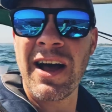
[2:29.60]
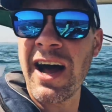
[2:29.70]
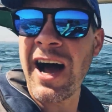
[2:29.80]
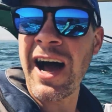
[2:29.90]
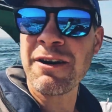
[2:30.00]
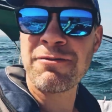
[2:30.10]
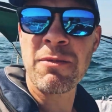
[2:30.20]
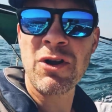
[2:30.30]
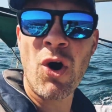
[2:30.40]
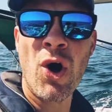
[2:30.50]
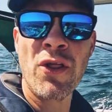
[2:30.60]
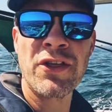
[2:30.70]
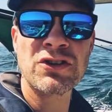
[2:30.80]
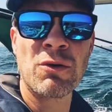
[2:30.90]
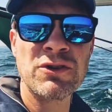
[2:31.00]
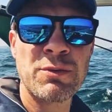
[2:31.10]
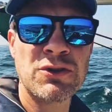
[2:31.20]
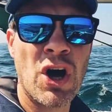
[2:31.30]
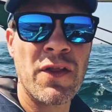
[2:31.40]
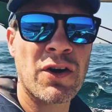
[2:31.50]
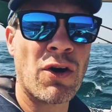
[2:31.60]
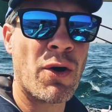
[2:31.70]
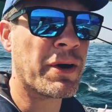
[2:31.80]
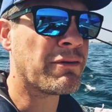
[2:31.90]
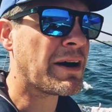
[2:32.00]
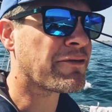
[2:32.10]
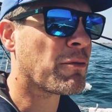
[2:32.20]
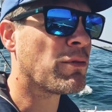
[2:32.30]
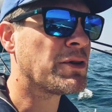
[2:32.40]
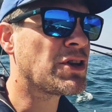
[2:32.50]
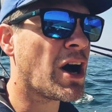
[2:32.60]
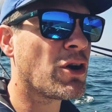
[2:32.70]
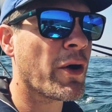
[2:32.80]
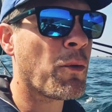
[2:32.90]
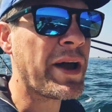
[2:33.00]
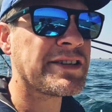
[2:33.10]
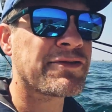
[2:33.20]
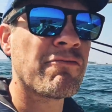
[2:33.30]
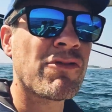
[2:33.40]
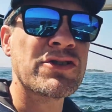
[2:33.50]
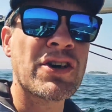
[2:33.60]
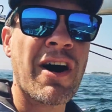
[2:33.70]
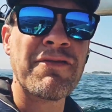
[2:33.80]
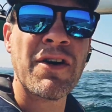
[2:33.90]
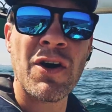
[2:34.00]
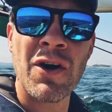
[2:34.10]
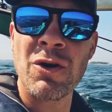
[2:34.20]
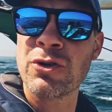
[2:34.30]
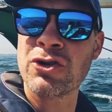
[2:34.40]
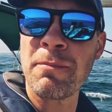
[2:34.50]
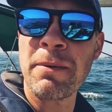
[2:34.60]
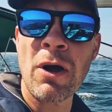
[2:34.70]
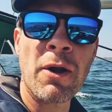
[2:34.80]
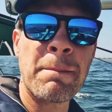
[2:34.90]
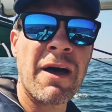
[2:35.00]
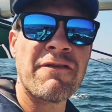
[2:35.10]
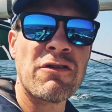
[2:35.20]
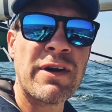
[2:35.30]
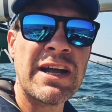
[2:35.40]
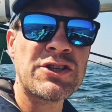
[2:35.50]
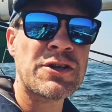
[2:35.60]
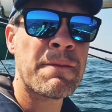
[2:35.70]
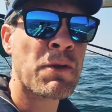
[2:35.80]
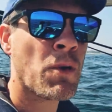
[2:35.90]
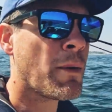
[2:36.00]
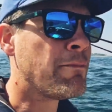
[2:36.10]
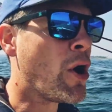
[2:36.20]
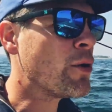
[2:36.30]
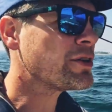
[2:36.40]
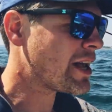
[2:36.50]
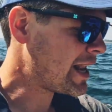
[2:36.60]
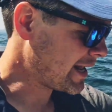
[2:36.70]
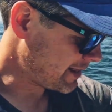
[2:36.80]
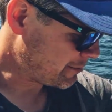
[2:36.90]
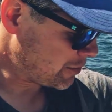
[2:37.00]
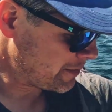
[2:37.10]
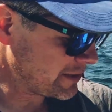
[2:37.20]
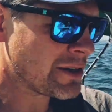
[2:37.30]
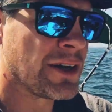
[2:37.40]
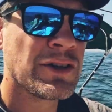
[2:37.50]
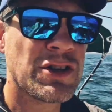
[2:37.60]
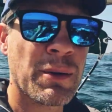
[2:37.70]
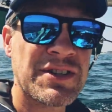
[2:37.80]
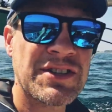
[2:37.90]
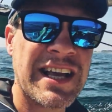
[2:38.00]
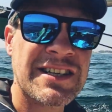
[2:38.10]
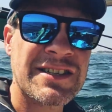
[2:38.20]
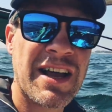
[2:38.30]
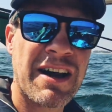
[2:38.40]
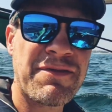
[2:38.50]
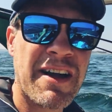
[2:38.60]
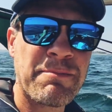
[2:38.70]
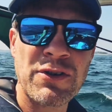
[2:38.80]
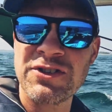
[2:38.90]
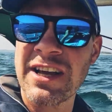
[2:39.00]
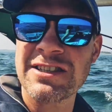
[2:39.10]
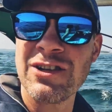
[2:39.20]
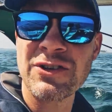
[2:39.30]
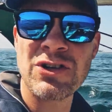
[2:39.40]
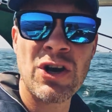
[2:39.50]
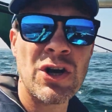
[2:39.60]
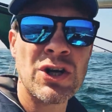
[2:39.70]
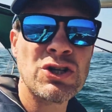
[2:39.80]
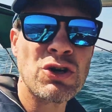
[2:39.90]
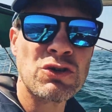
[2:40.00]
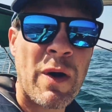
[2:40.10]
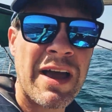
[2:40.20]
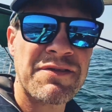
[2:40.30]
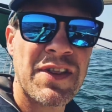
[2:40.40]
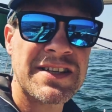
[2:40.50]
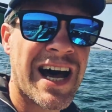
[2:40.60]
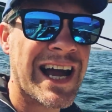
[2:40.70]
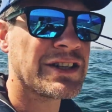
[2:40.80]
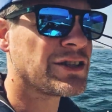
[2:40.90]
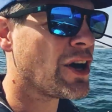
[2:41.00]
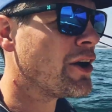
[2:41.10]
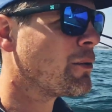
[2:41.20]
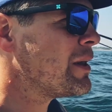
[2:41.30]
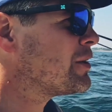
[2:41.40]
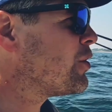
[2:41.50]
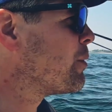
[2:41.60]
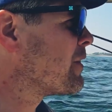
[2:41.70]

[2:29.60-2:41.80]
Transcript: from the north. So once we turn the corner around and start going west from Roscoff, should be on a bit of a reach. We're motor sailing at the moment, doing 5.6 knots. Just waiting for the tide to turn. It will go with